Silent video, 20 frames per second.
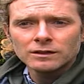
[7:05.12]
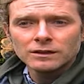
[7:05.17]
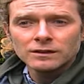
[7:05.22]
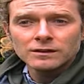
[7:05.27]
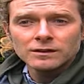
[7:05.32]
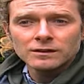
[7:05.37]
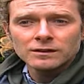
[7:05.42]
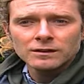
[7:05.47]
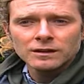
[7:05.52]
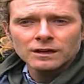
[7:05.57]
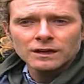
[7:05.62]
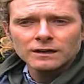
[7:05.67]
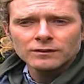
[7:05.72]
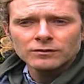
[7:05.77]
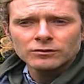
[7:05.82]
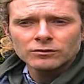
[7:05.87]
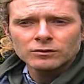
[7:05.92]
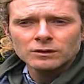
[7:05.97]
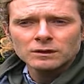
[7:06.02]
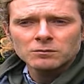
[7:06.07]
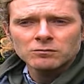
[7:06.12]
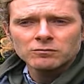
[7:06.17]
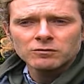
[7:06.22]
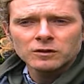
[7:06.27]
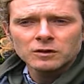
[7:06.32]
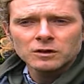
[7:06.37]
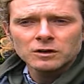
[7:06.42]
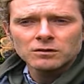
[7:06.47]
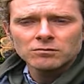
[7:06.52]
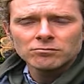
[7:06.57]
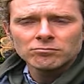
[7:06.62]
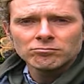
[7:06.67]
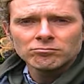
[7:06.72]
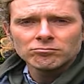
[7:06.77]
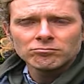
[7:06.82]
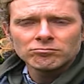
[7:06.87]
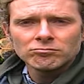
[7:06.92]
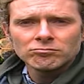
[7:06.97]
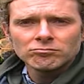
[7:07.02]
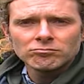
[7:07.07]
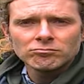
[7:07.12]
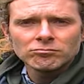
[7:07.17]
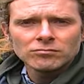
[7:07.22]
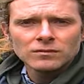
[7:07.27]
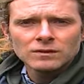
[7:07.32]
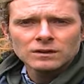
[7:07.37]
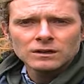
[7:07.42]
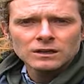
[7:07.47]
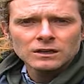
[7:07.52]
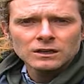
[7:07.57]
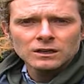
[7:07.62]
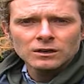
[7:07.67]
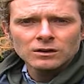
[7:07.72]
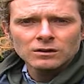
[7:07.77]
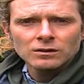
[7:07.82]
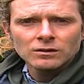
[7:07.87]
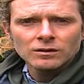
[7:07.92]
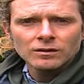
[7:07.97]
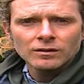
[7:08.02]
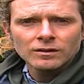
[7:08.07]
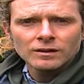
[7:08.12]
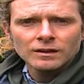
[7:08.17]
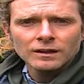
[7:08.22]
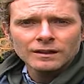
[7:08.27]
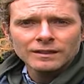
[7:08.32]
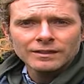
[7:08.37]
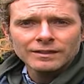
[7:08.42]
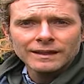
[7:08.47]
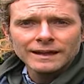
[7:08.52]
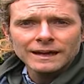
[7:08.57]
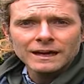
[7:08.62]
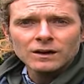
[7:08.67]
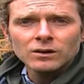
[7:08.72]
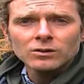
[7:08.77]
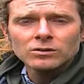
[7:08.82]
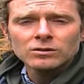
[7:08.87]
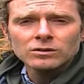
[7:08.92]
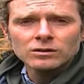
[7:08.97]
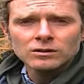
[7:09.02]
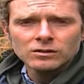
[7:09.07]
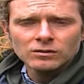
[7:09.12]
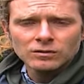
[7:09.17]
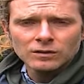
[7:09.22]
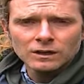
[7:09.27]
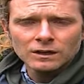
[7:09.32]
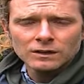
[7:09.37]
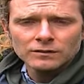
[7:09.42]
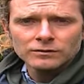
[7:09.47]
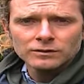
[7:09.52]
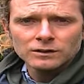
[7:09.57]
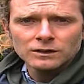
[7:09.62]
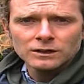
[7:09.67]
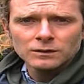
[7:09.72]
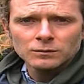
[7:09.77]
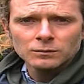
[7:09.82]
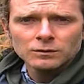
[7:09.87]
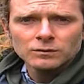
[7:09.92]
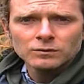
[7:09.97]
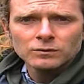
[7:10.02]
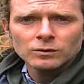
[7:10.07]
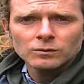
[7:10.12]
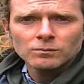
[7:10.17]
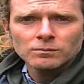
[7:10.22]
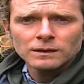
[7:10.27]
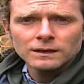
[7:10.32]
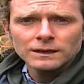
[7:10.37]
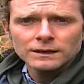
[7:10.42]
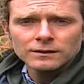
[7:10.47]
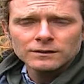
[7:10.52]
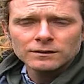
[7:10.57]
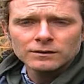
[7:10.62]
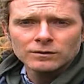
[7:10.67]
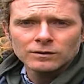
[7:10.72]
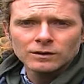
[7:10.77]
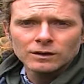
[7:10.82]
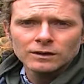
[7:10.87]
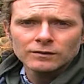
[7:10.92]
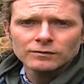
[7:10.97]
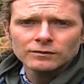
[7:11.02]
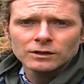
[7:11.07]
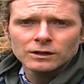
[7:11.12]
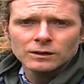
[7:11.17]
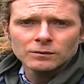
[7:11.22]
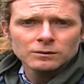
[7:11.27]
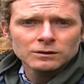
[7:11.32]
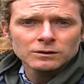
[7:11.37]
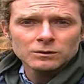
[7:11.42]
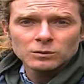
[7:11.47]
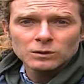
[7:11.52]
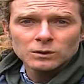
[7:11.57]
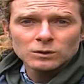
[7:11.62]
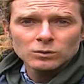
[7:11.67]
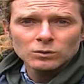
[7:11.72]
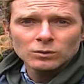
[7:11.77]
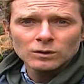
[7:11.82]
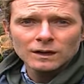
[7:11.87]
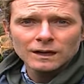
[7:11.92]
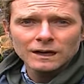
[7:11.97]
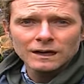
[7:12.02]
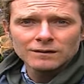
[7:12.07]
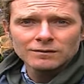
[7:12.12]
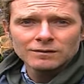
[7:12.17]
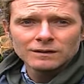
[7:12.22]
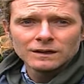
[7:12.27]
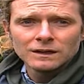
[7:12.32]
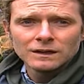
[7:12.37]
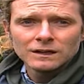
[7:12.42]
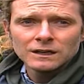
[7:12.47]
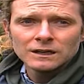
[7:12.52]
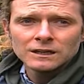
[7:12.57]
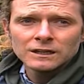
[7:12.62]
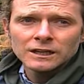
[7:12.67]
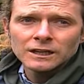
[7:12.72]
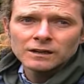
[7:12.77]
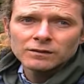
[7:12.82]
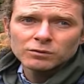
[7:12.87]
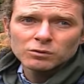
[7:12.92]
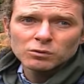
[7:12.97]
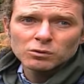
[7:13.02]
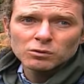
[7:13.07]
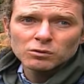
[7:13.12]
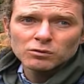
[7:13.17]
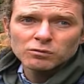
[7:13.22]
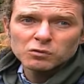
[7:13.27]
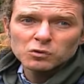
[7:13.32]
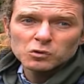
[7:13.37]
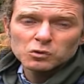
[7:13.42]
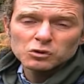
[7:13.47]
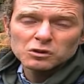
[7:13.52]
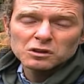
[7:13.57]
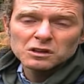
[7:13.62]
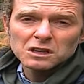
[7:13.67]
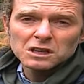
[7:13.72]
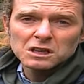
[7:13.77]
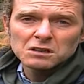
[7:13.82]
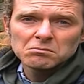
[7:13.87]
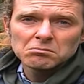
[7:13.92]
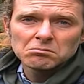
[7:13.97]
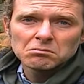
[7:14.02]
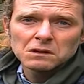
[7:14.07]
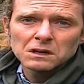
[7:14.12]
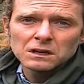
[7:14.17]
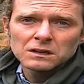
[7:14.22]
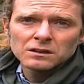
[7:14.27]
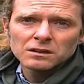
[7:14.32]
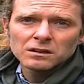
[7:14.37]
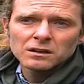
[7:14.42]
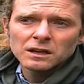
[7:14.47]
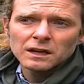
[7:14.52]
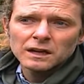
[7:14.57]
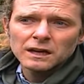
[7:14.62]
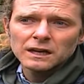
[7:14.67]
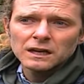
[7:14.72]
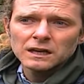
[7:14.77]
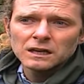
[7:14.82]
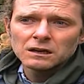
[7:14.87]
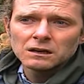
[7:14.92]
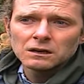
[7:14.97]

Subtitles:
in this life stream for, you know, thousands of lifetimes, if not millions of lifetimes, as we all have, and therefore 40 today,